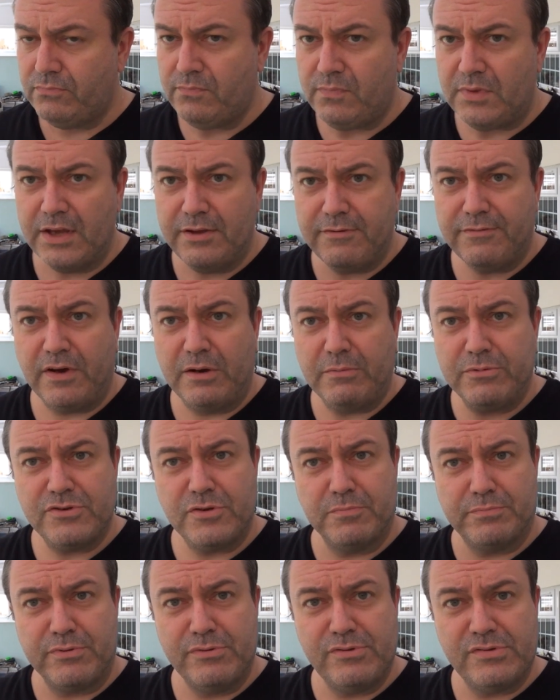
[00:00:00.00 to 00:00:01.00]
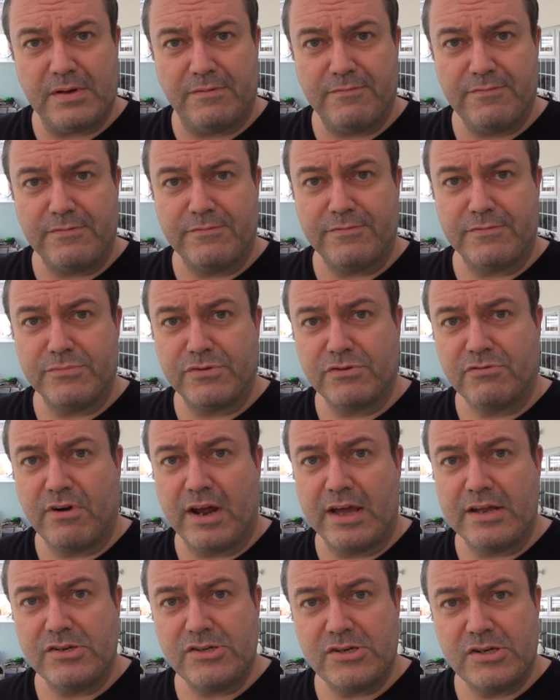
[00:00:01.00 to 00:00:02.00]
If I was to brew something from
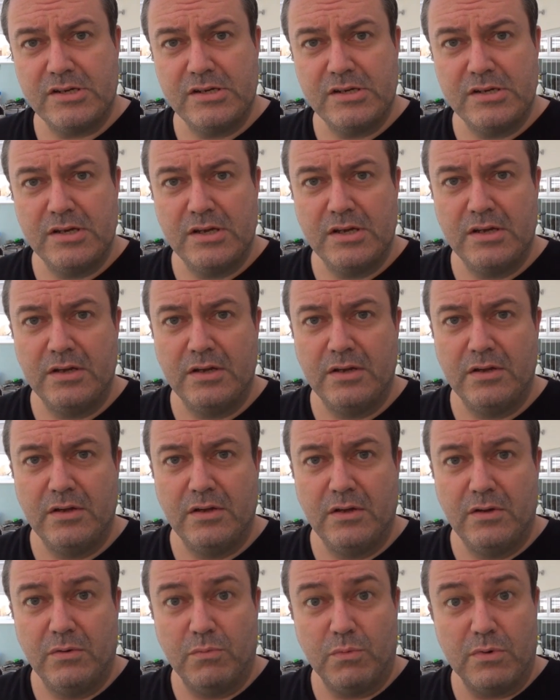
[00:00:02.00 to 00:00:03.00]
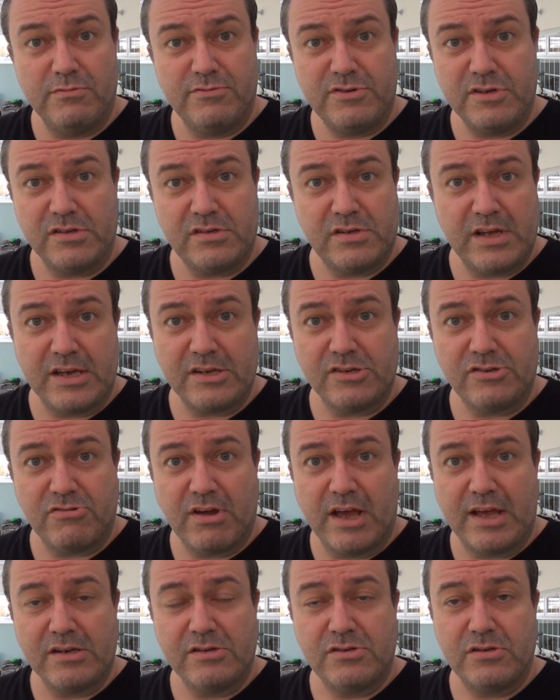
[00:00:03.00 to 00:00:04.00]
scratch with just
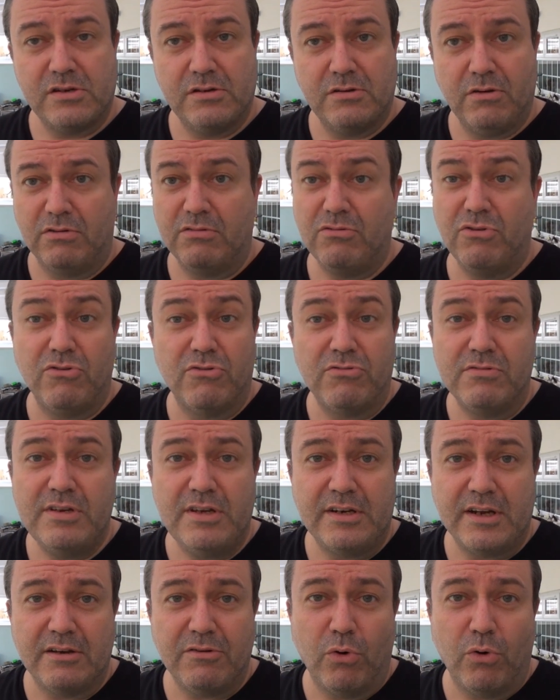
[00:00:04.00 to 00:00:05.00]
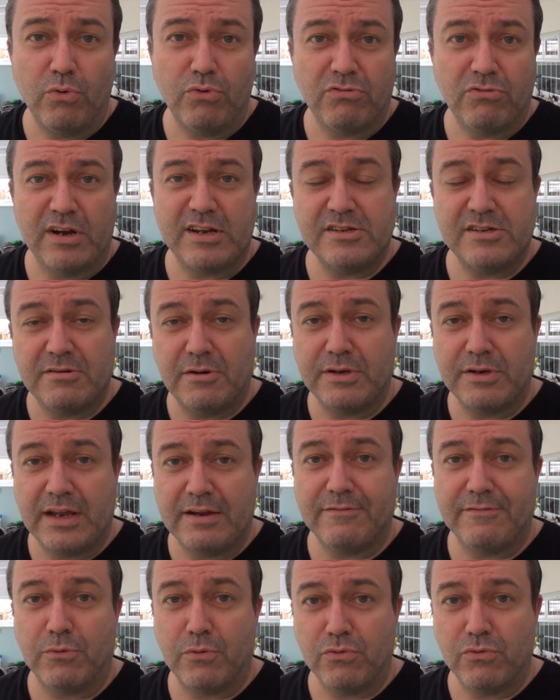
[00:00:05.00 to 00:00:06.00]
extract, or, you know, all grains, you don't get
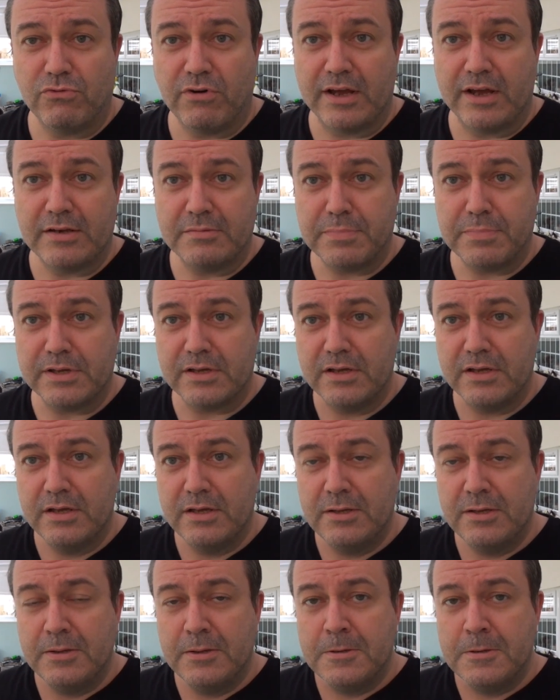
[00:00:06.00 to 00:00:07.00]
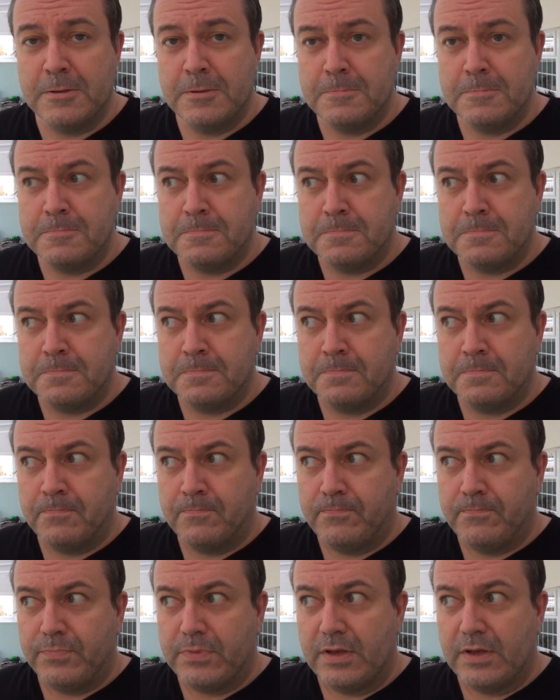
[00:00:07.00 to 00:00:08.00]
it with all grain, but
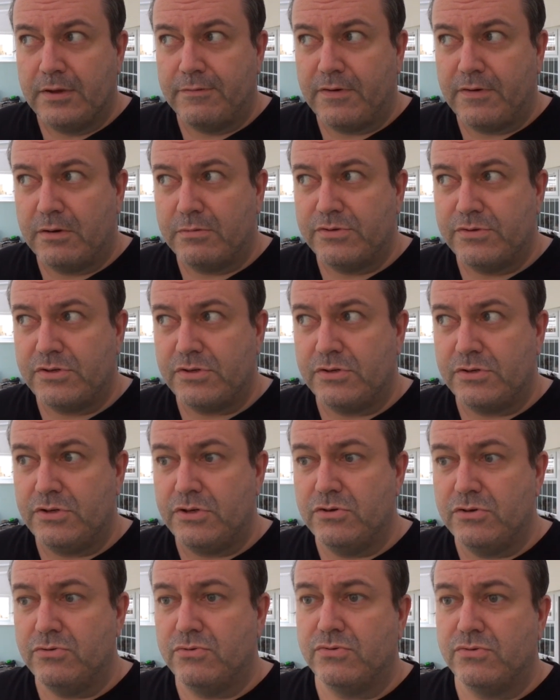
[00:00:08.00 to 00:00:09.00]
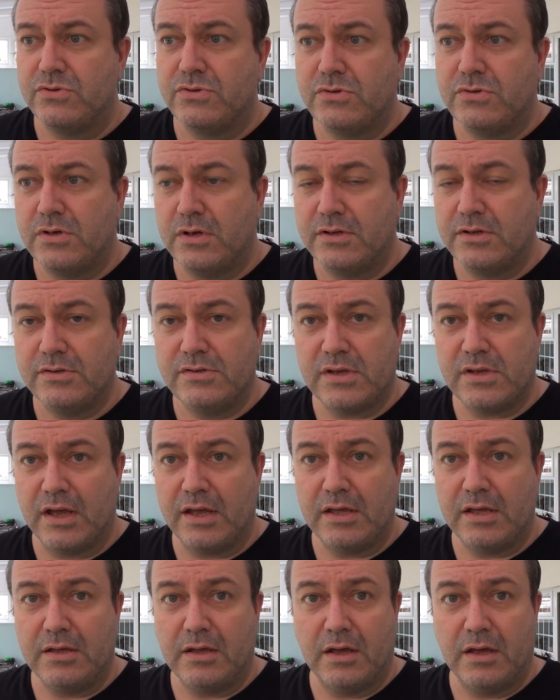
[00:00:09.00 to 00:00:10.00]
if I was to use,
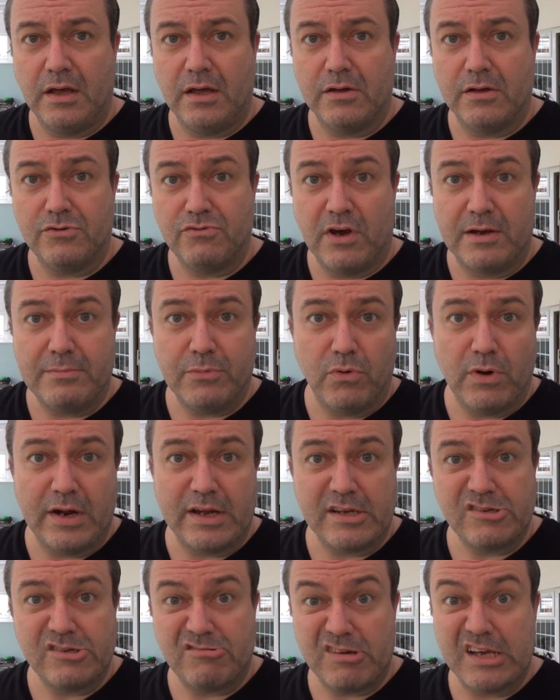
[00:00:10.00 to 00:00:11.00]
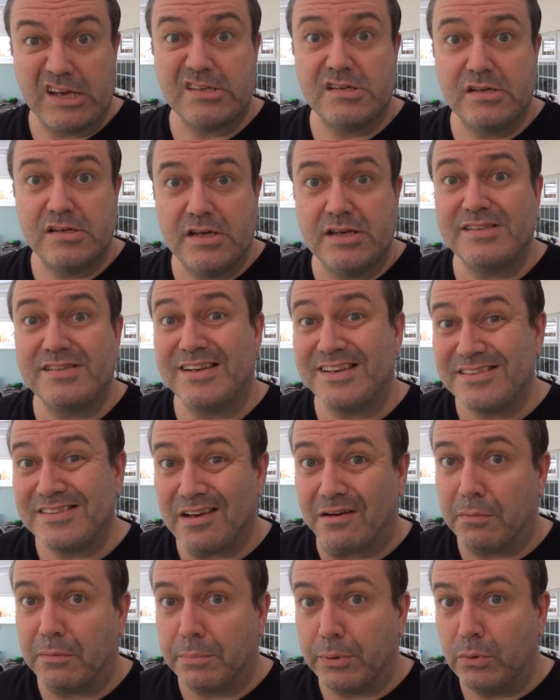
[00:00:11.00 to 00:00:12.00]
say, dry malt extract as an
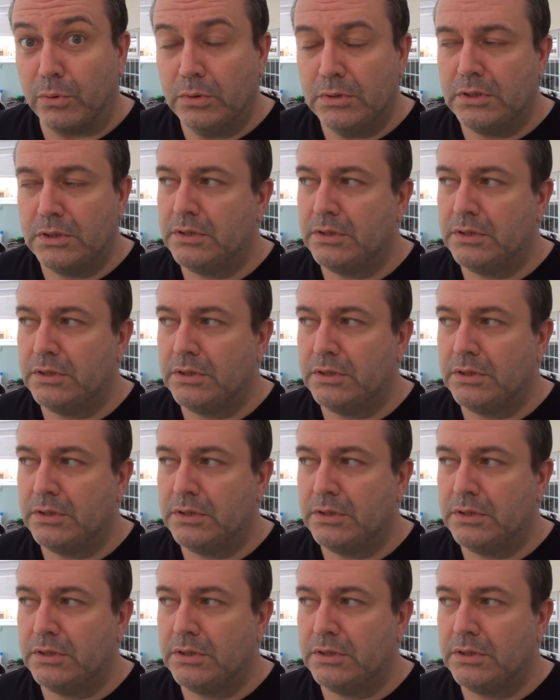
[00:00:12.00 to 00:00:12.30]
example,